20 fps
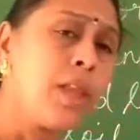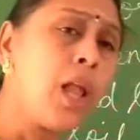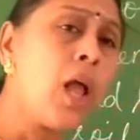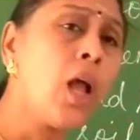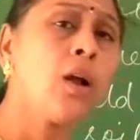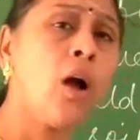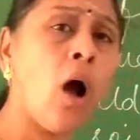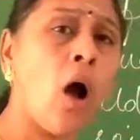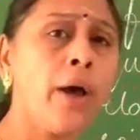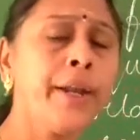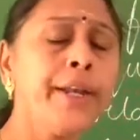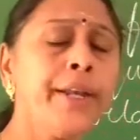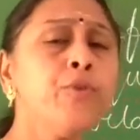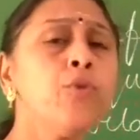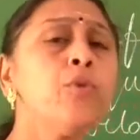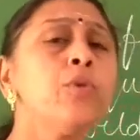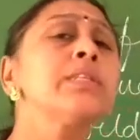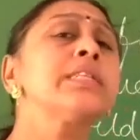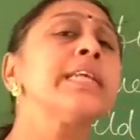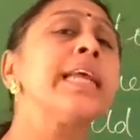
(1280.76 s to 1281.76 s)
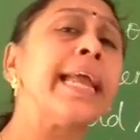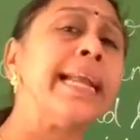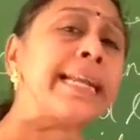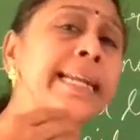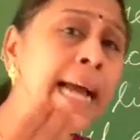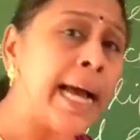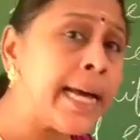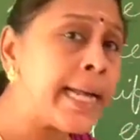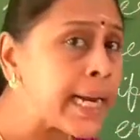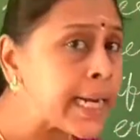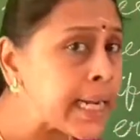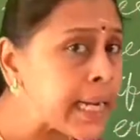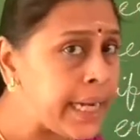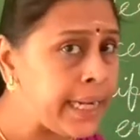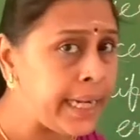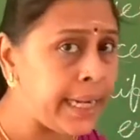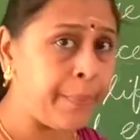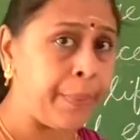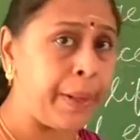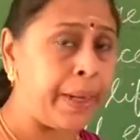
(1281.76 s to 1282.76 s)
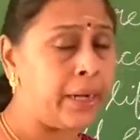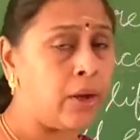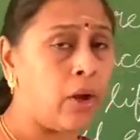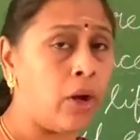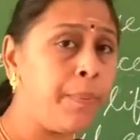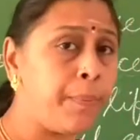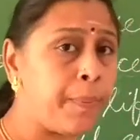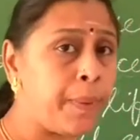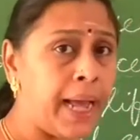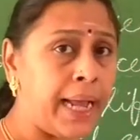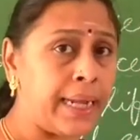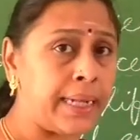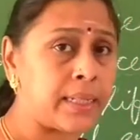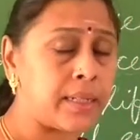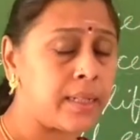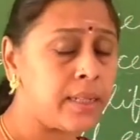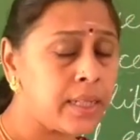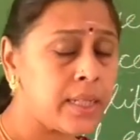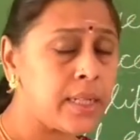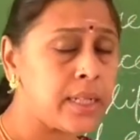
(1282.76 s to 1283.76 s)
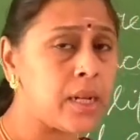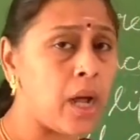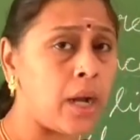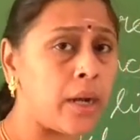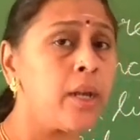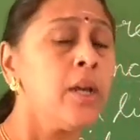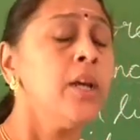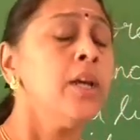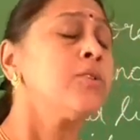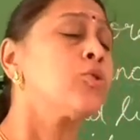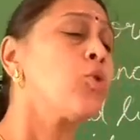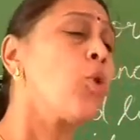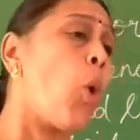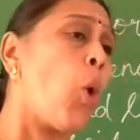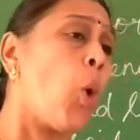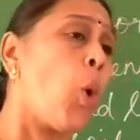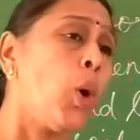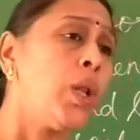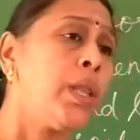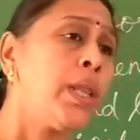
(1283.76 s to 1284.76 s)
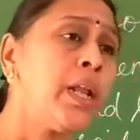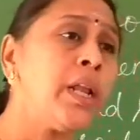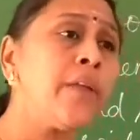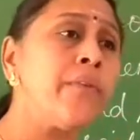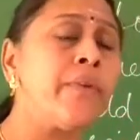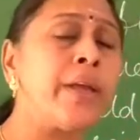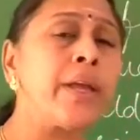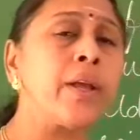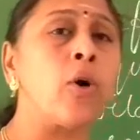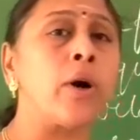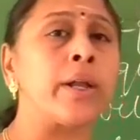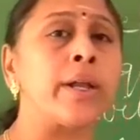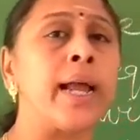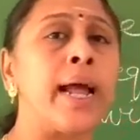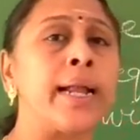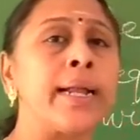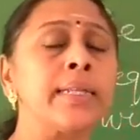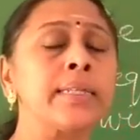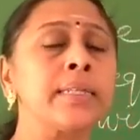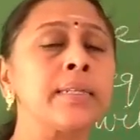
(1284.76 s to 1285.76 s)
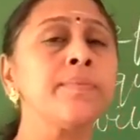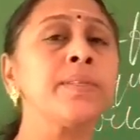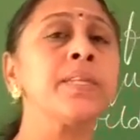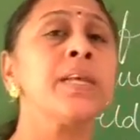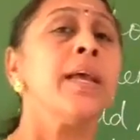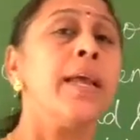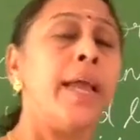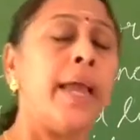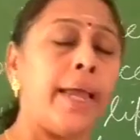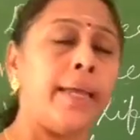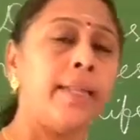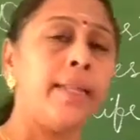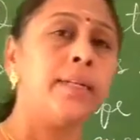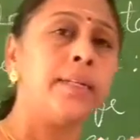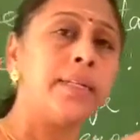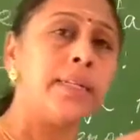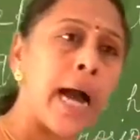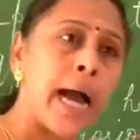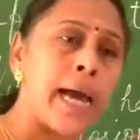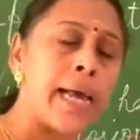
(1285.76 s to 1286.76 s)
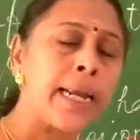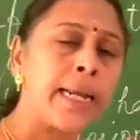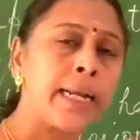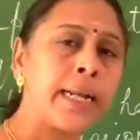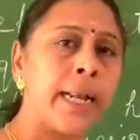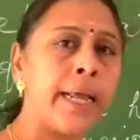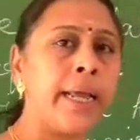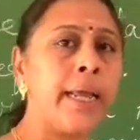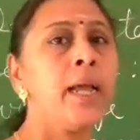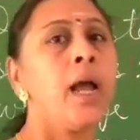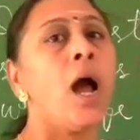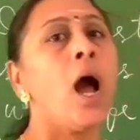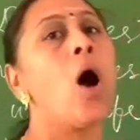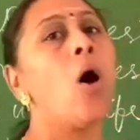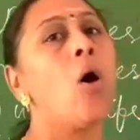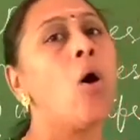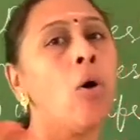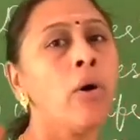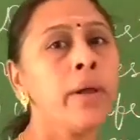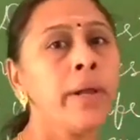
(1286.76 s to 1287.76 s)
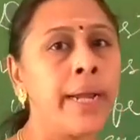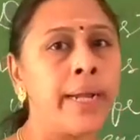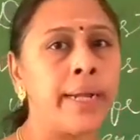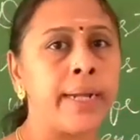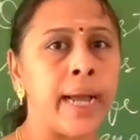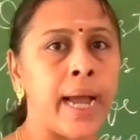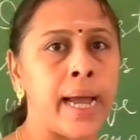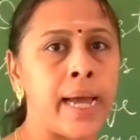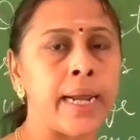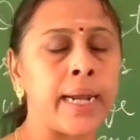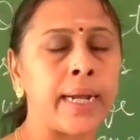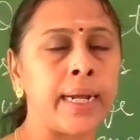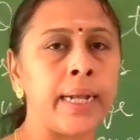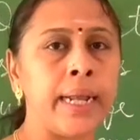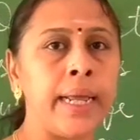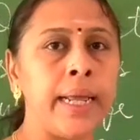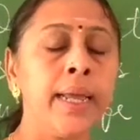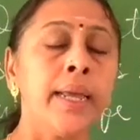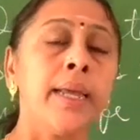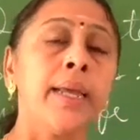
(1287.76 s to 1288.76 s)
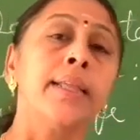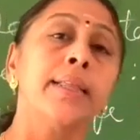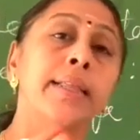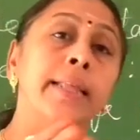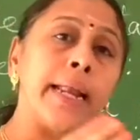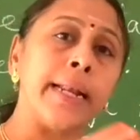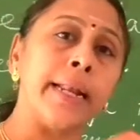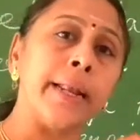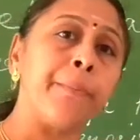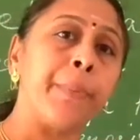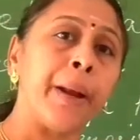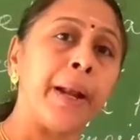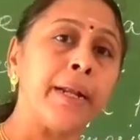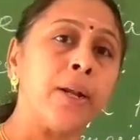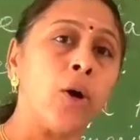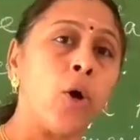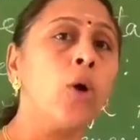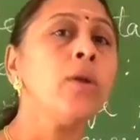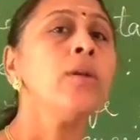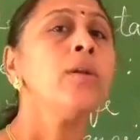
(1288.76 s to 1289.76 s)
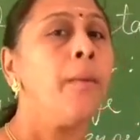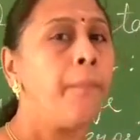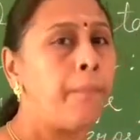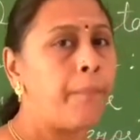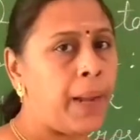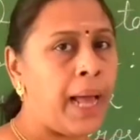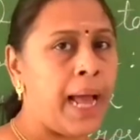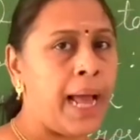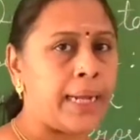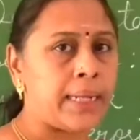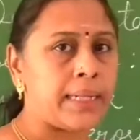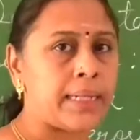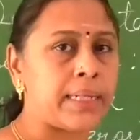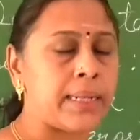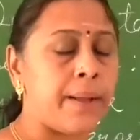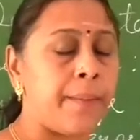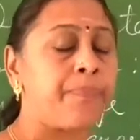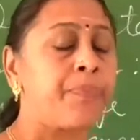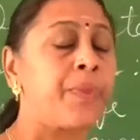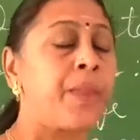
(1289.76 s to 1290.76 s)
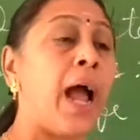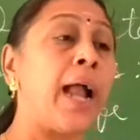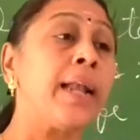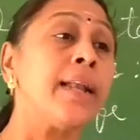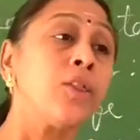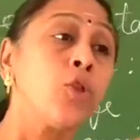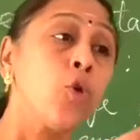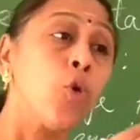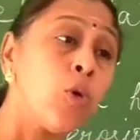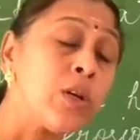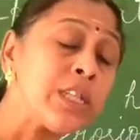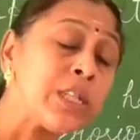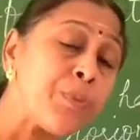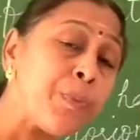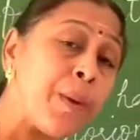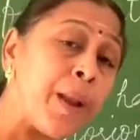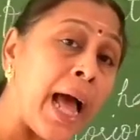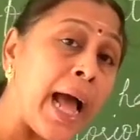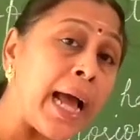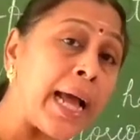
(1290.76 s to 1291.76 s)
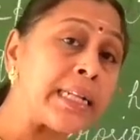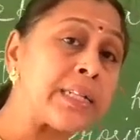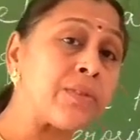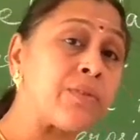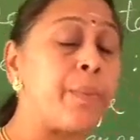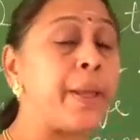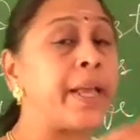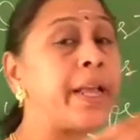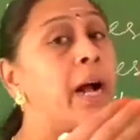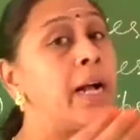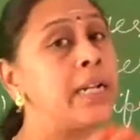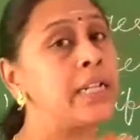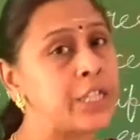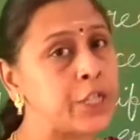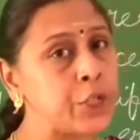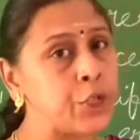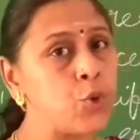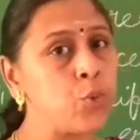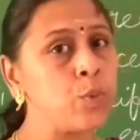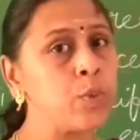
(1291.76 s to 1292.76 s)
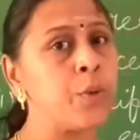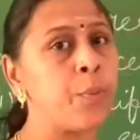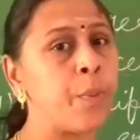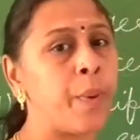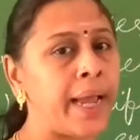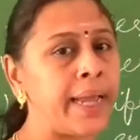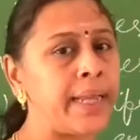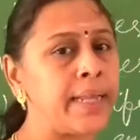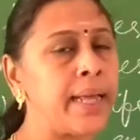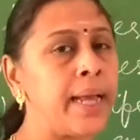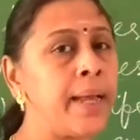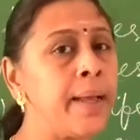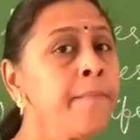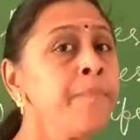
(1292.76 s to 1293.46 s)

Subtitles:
Carnivores indirectly depend on plants. This is not. So all the living organisms, either directly or indirectly, they depend on plants. And those plants will be consumed by the